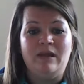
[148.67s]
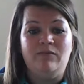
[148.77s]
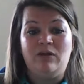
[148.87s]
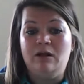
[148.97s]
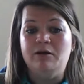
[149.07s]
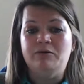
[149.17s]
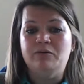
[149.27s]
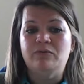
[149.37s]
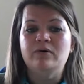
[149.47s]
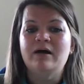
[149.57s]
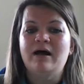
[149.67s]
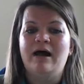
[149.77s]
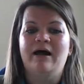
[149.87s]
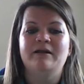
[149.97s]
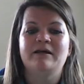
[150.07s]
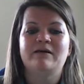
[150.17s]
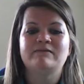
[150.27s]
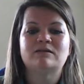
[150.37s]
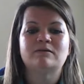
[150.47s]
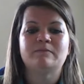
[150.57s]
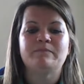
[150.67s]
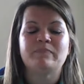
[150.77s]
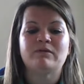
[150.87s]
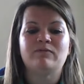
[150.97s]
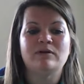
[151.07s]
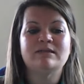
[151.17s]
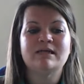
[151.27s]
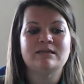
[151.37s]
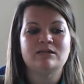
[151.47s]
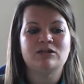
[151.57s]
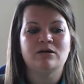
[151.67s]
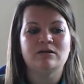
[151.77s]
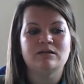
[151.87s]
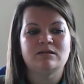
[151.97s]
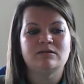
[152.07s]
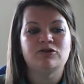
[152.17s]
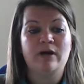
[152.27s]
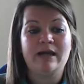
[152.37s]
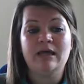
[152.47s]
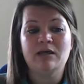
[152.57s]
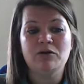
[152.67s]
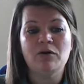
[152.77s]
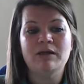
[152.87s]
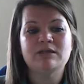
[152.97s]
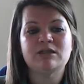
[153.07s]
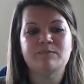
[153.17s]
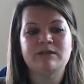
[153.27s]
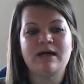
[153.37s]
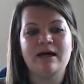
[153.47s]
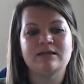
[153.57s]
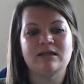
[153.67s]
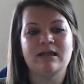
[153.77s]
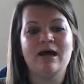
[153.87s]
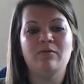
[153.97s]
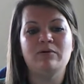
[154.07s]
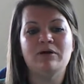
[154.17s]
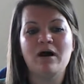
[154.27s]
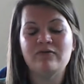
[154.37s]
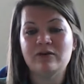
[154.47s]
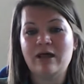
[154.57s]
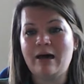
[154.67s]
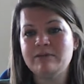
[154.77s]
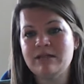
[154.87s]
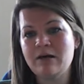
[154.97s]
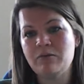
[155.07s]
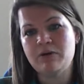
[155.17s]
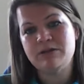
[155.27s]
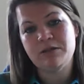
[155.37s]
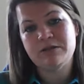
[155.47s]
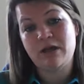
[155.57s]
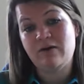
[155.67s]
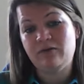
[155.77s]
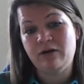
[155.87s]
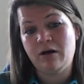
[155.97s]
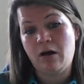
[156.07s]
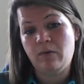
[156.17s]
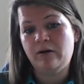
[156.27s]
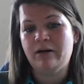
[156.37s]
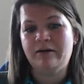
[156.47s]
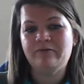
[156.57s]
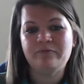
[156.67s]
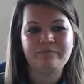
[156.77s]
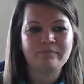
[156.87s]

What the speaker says: if they're local, and it gives volunteers the chance, training and knowledge to protect and help look after the habitat which looks after our wildlife.